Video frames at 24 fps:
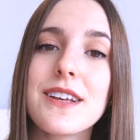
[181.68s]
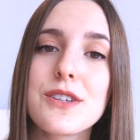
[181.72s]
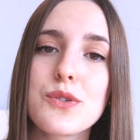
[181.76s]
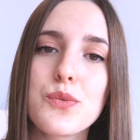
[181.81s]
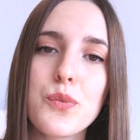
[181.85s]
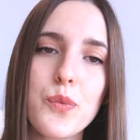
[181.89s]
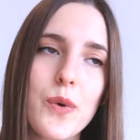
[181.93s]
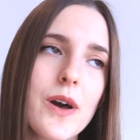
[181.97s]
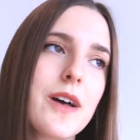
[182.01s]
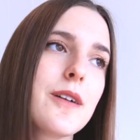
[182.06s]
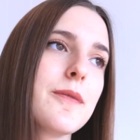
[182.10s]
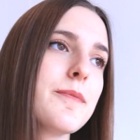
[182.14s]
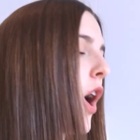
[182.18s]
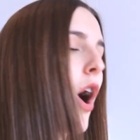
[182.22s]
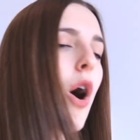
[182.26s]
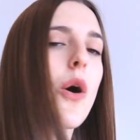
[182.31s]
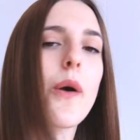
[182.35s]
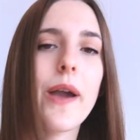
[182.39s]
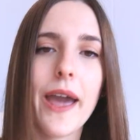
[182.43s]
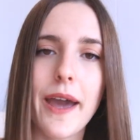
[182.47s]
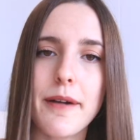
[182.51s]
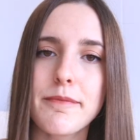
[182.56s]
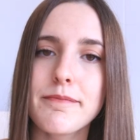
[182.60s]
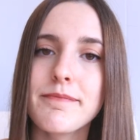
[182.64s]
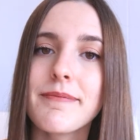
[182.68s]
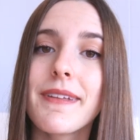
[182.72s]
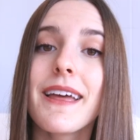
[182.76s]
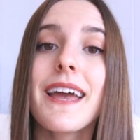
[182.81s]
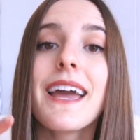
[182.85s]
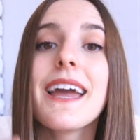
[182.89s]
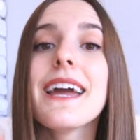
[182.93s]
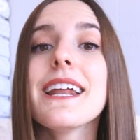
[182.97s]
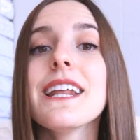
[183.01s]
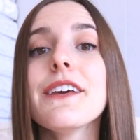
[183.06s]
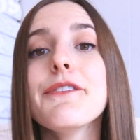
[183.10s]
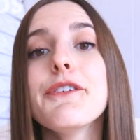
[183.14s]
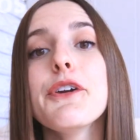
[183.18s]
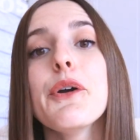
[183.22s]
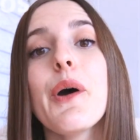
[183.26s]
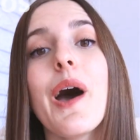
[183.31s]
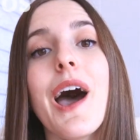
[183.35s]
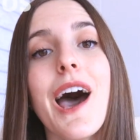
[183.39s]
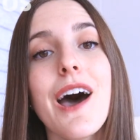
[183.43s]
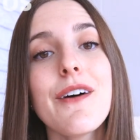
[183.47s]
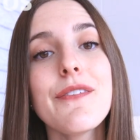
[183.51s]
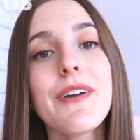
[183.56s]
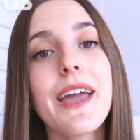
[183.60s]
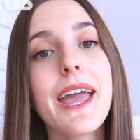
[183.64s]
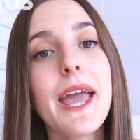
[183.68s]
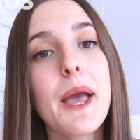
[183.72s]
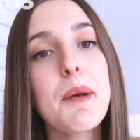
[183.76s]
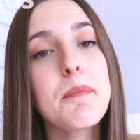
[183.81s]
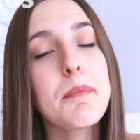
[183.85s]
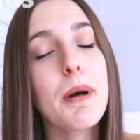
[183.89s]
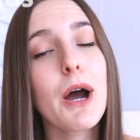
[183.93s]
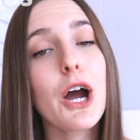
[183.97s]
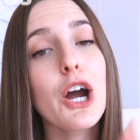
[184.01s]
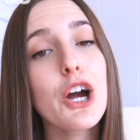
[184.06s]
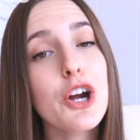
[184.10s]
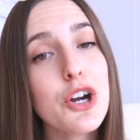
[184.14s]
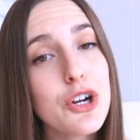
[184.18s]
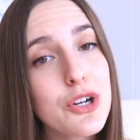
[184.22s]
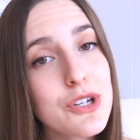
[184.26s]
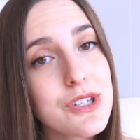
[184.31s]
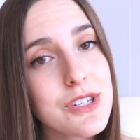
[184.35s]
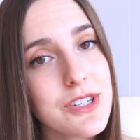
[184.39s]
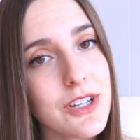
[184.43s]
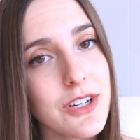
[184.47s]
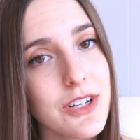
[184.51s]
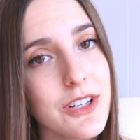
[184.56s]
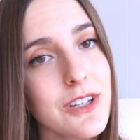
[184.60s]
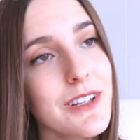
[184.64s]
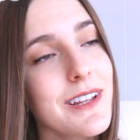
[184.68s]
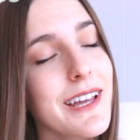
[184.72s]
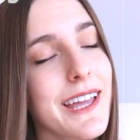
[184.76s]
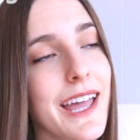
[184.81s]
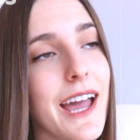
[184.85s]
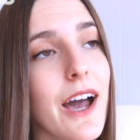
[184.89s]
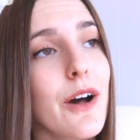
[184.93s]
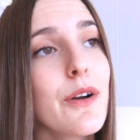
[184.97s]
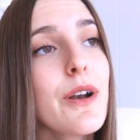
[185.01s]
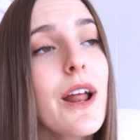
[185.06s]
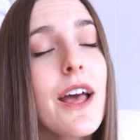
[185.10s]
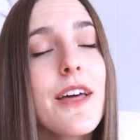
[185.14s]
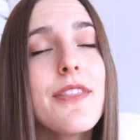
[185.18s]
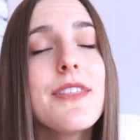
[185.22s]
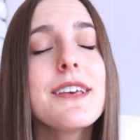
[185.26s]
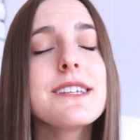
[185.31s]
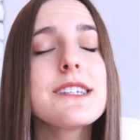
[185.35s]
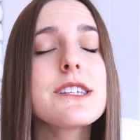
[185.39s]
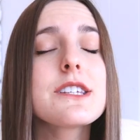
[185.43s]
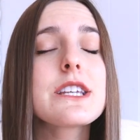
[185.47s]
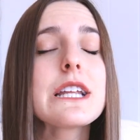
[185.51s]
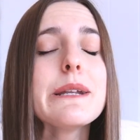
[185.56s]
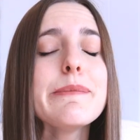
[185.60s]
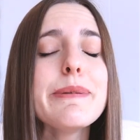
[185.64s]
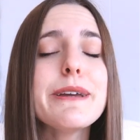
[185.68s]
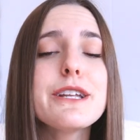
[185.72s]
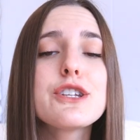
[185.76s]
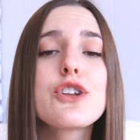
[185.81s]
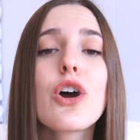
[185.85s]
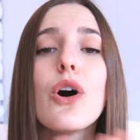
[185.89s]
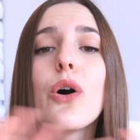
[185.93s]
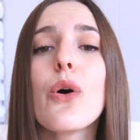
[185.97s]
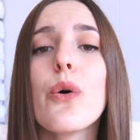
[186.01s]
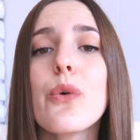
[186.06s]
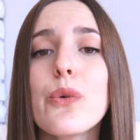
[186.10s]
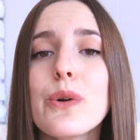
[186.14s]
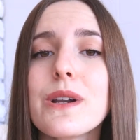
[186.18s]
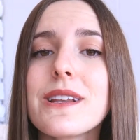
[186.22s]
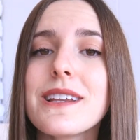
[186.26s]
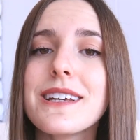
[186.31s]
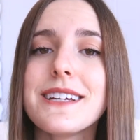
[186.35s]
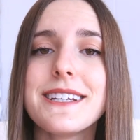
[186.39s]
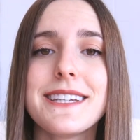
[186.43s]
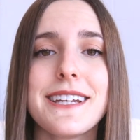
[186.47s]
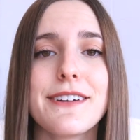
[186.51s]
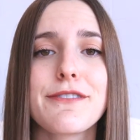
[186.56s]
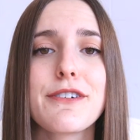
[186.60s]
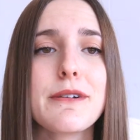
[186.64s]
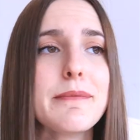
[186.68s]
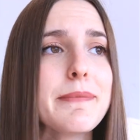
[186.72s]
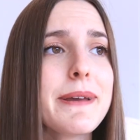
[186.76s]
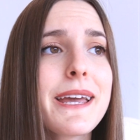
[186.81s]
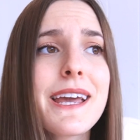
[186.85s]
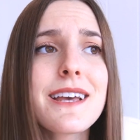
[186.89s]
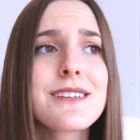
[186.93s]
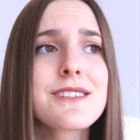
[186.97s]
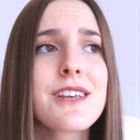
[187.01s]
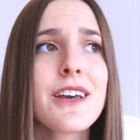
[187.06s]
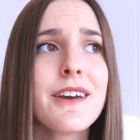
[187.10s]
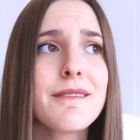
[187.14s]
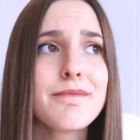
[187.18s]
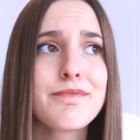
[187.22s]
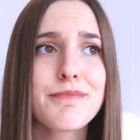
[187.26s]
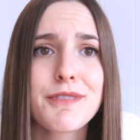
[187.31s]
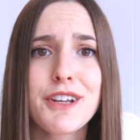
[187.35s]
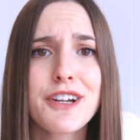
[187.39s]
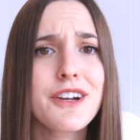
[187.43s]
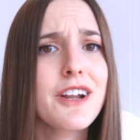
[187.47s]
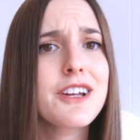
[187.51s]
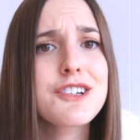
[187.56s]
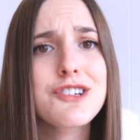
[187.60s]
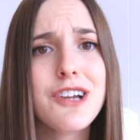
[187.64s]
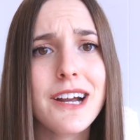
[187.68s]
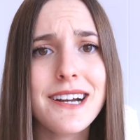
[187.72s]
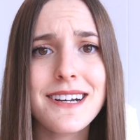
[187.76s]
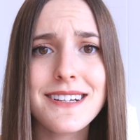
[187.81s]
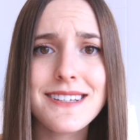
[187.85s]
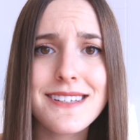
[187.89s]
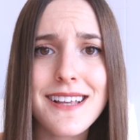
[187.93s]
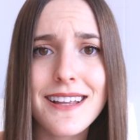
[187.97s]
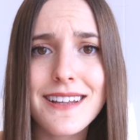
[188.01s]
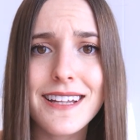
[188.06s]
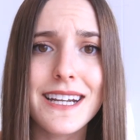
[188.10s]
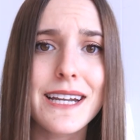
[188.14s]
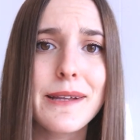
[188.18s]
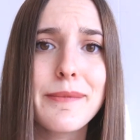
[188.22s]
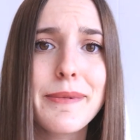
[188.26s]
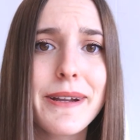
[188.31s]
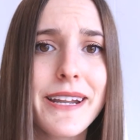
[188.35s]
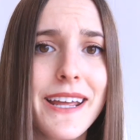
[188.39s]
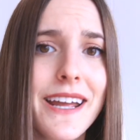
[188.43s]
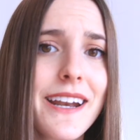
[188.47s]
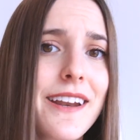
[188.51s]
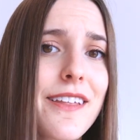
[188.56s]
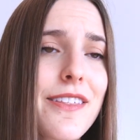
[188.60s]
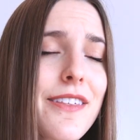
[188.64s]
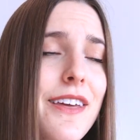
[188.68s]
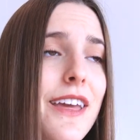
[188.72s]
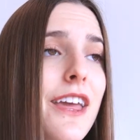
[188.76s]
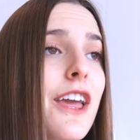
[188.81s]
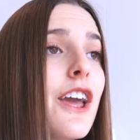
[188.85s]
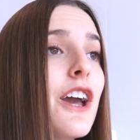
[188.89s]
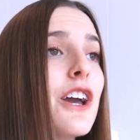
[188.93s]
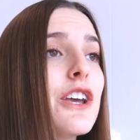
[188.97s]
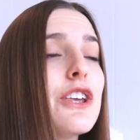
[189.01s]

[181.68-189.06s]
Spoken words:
as well. Okay, and if you have a personal account, this is going to be totally different because you're not trying to sell anybody anything.